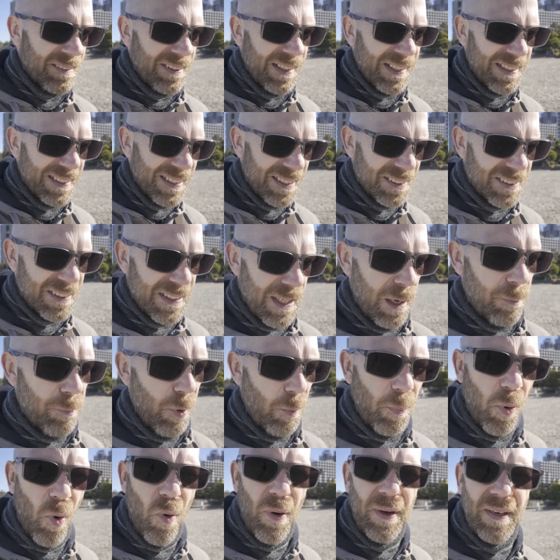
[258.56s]
there does come
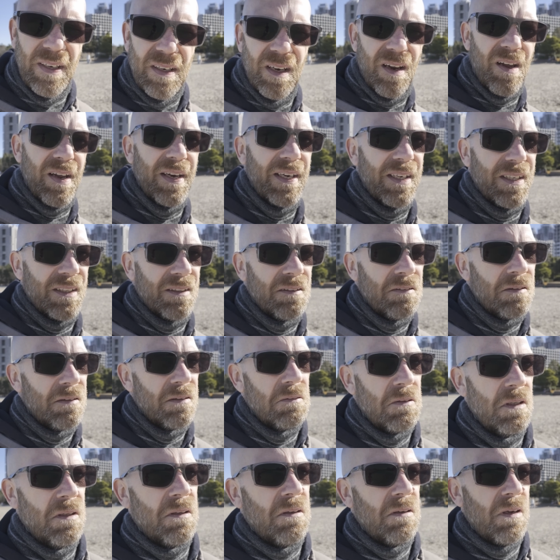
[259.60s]
a point like,
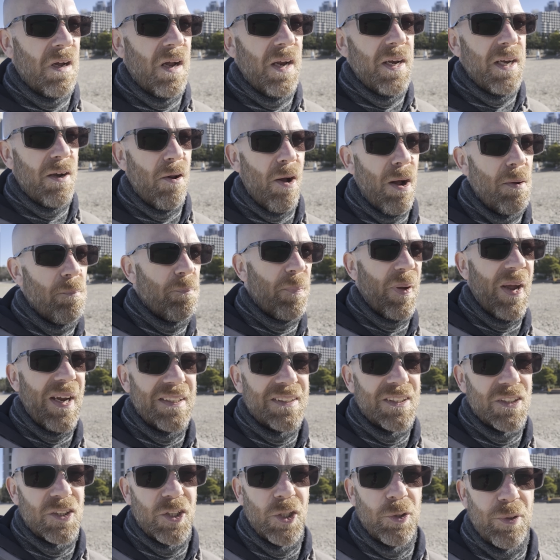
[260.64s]
I'm
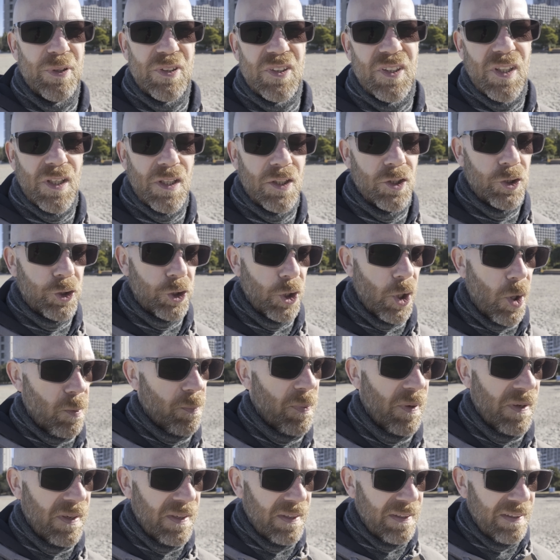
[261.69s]
paid to do a certain
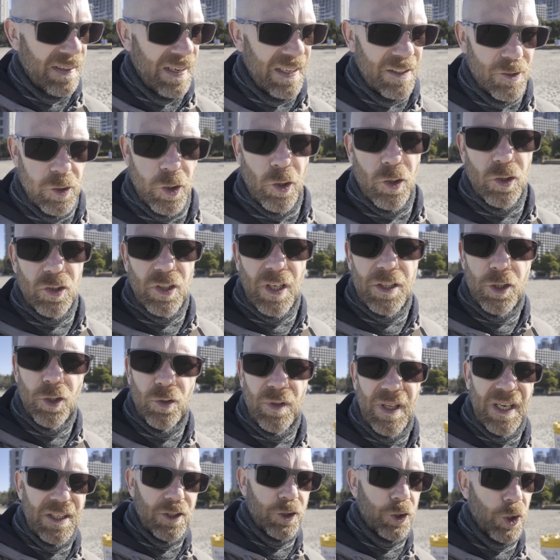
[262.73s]
job. As long as I
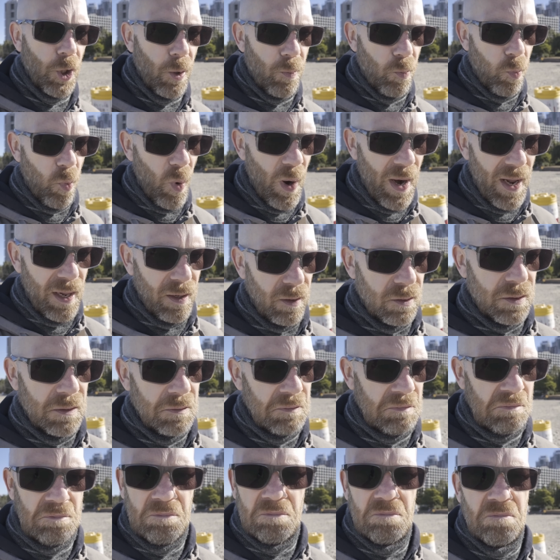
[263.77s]
do that job well,
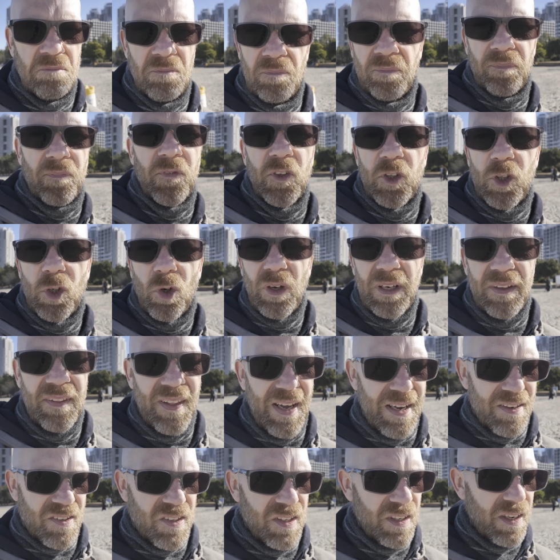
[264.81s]
surely
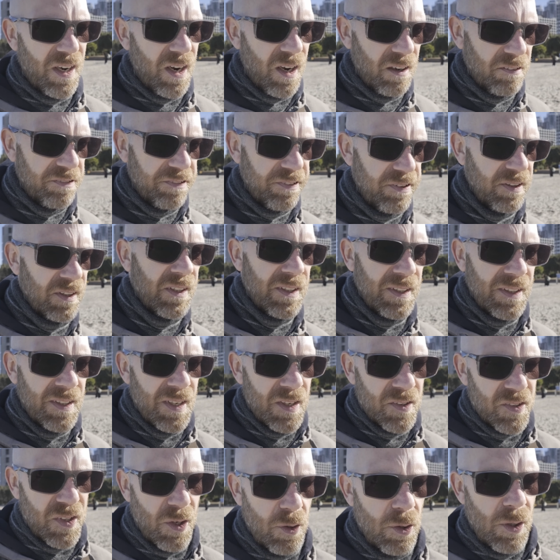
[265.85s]
that's enough.
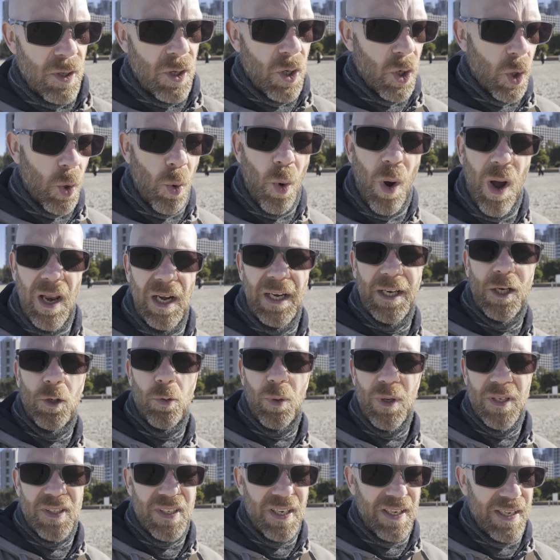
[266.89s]
So quietly
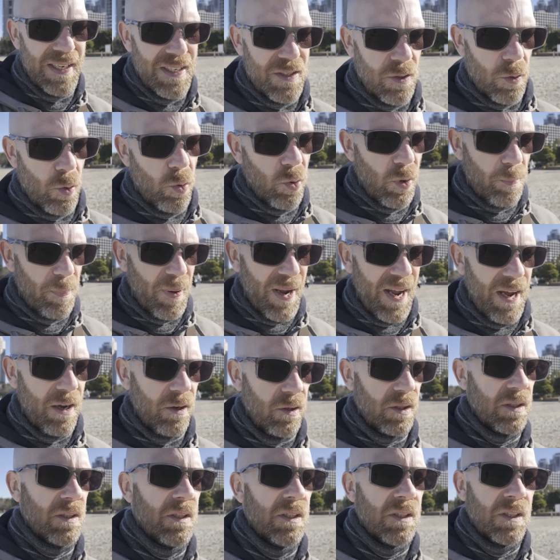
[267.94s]
quitting is all
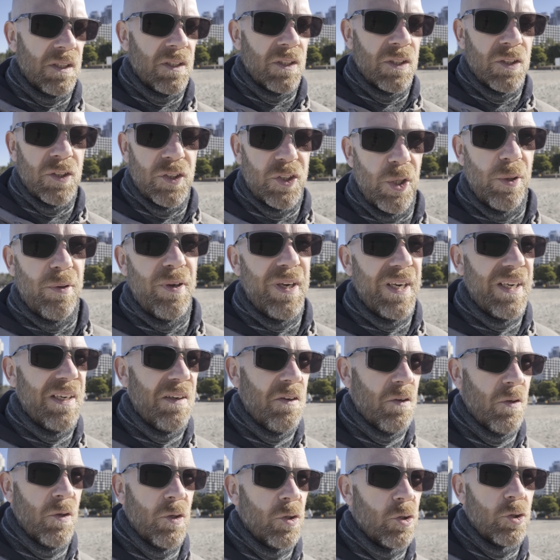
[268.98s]
about
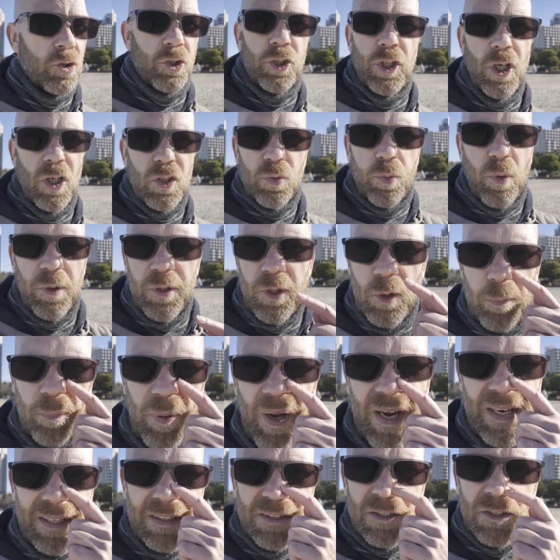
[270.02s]
doing just what you're
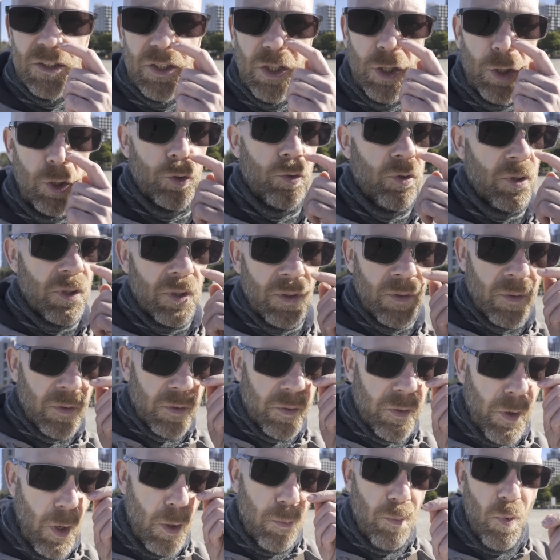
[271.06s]
paid to do,
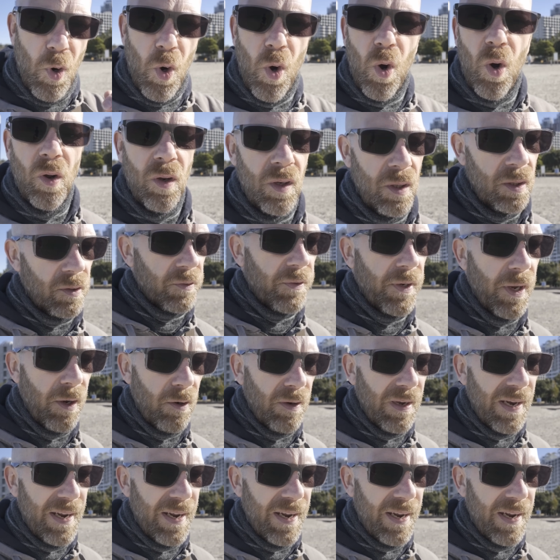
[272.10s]
no more, no